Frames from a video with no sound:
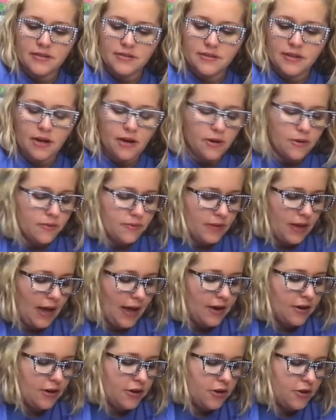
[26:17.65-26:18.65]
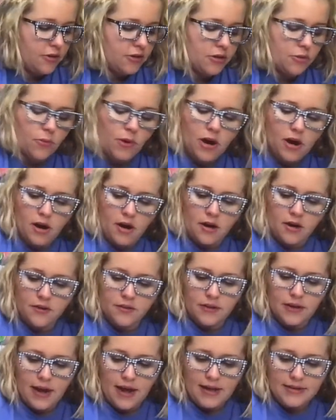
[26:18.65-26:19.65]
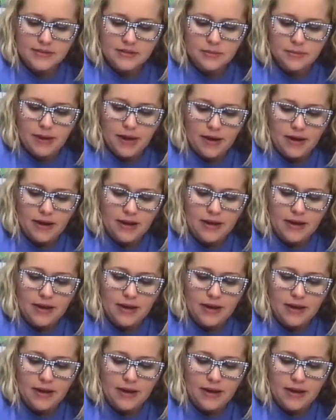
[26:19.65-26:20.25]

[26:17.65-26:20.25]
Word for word: So I don't know who you were that asked about it,